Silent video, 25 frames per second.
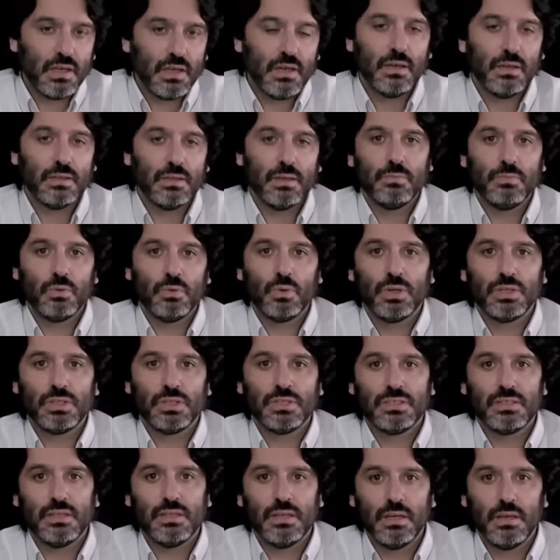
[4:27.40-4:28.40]
The
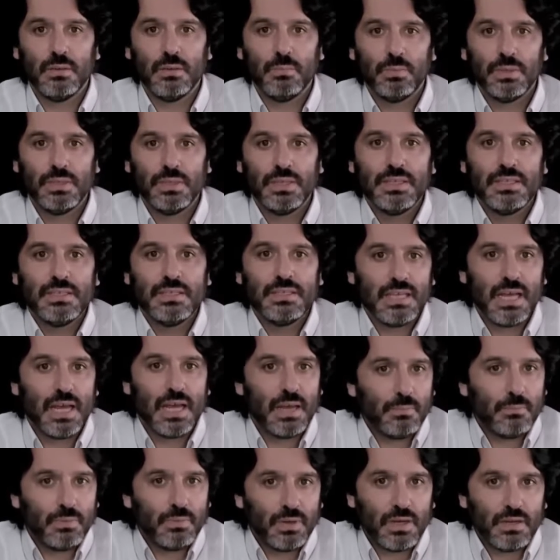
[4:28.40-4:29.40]
voice, with its
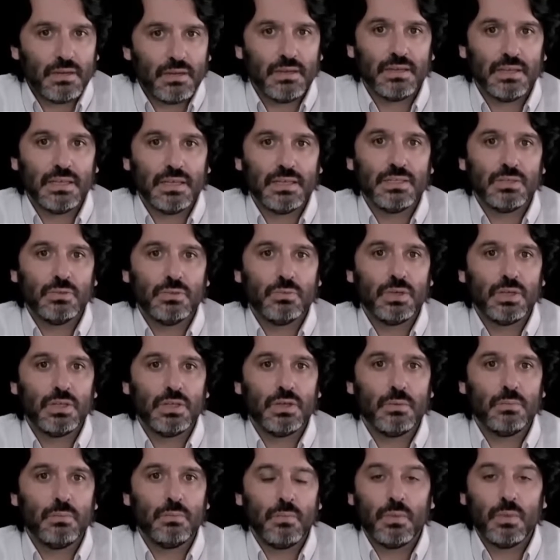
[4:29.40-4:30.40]
timbre, its
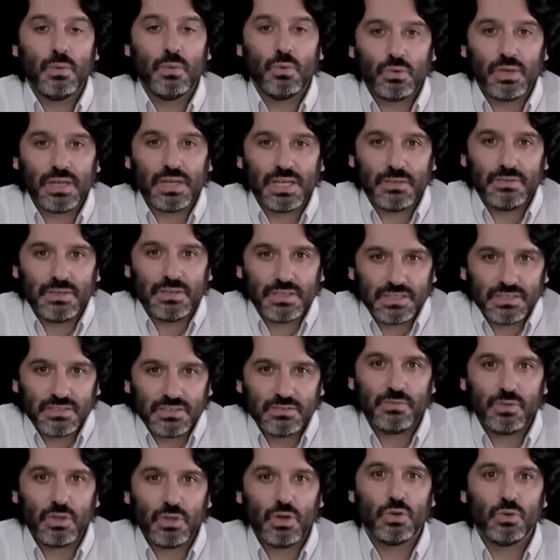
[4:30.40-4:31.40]
rhythm, or even its
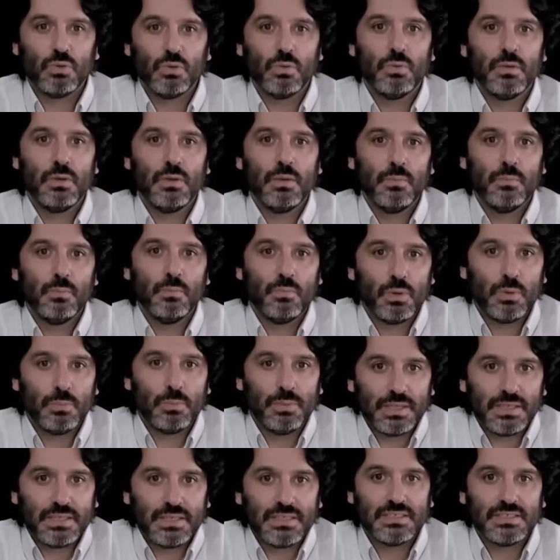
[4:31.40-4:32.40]
flow, will be
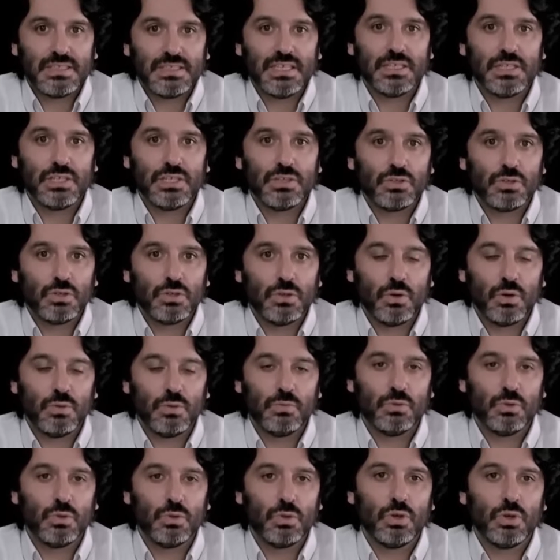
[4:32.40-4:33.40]
the signature of
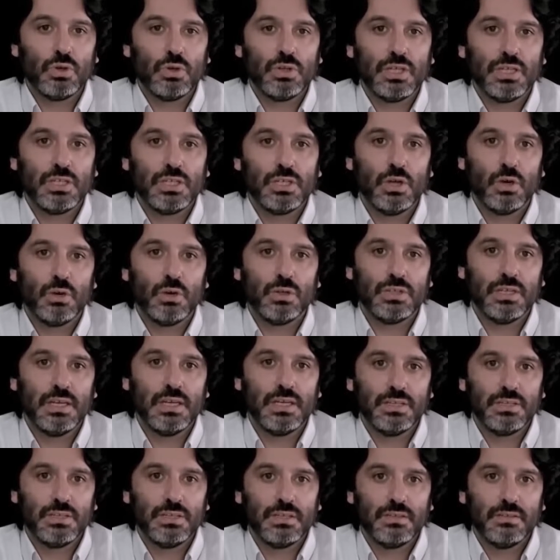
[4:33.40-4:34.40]
your learning
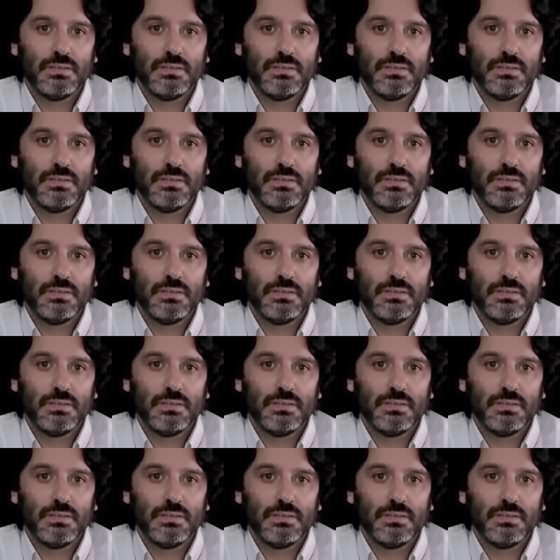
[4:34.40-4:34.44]
content.